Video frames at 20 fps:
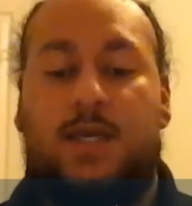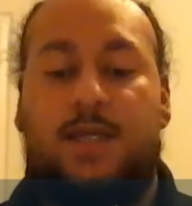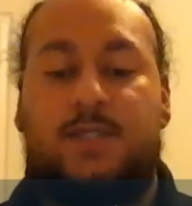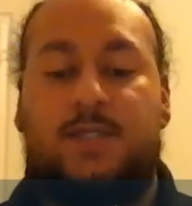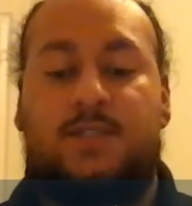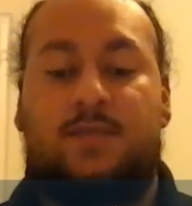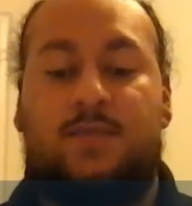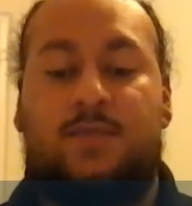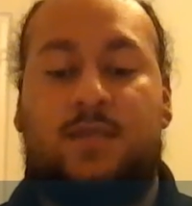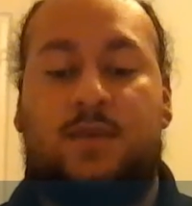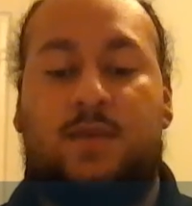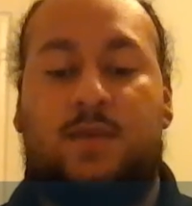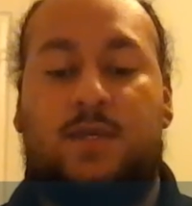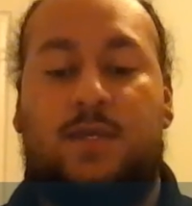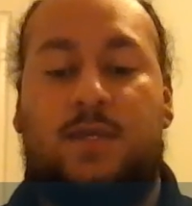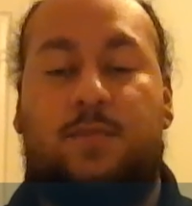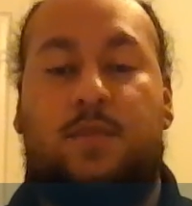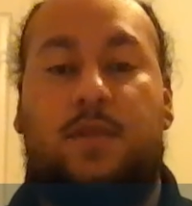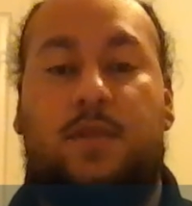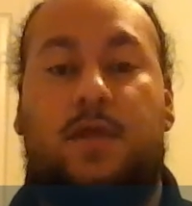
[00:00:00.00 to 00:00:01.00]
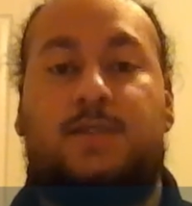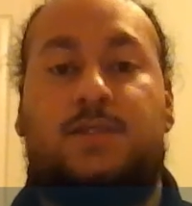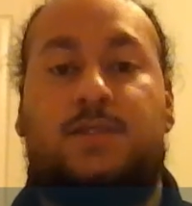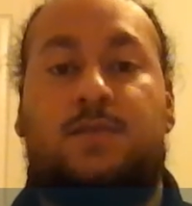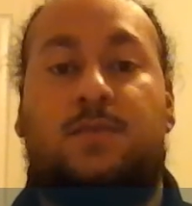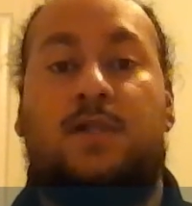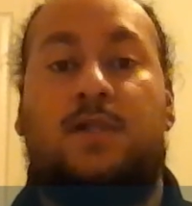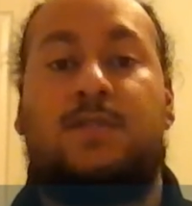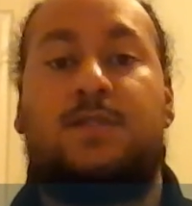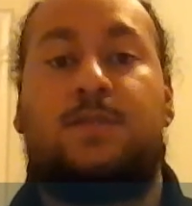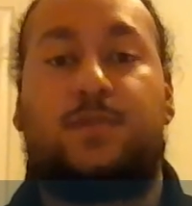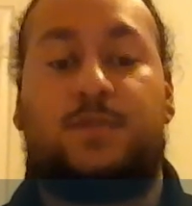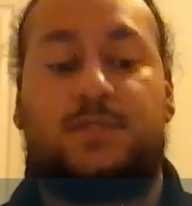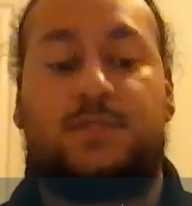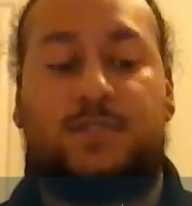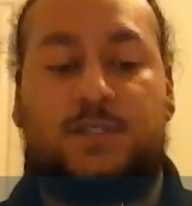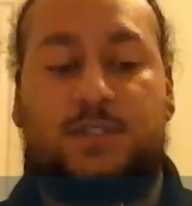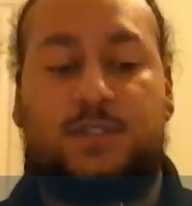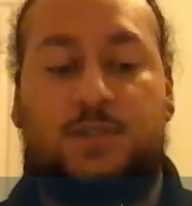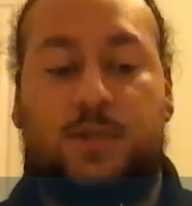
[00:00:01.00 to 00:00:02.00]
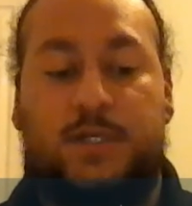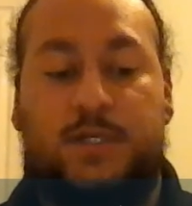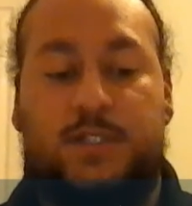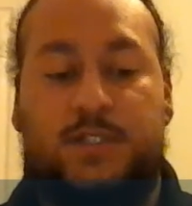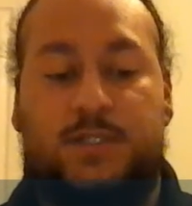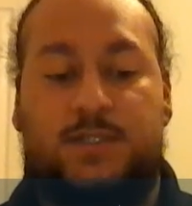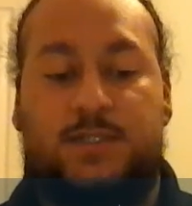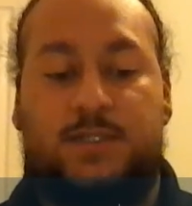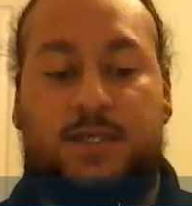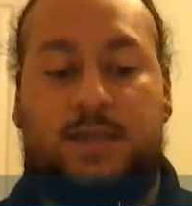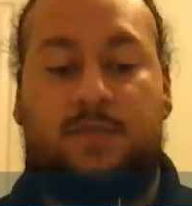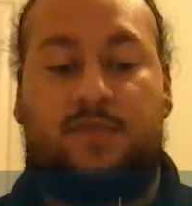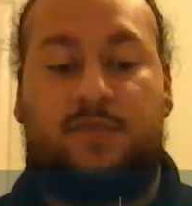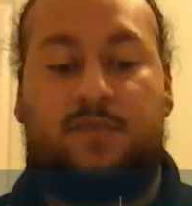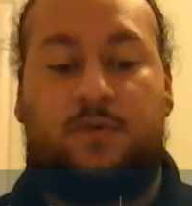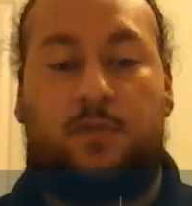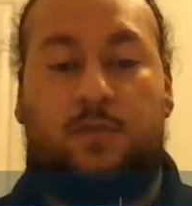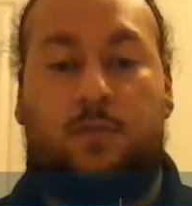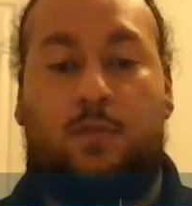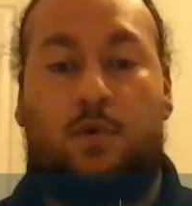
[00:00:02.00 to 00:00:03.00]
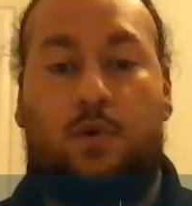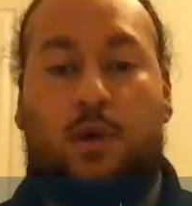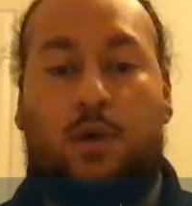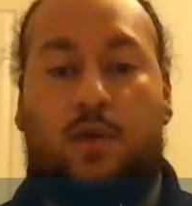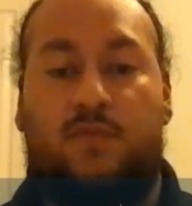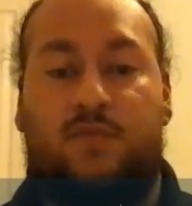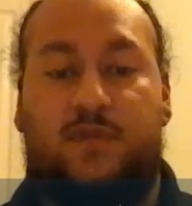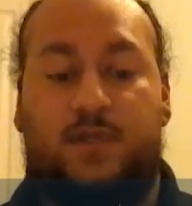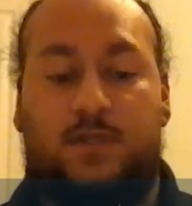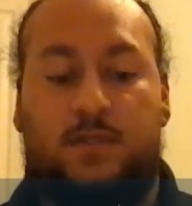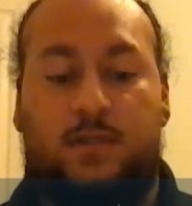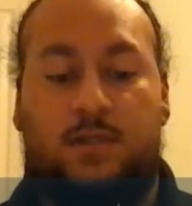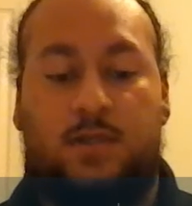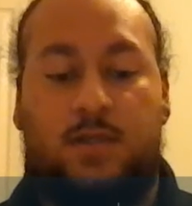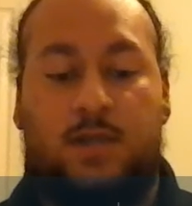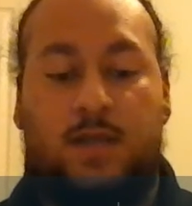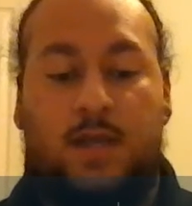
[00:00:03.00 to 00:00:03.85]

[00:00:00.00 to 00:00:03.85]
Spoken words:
is something we can apply to multiple situations and perform more often,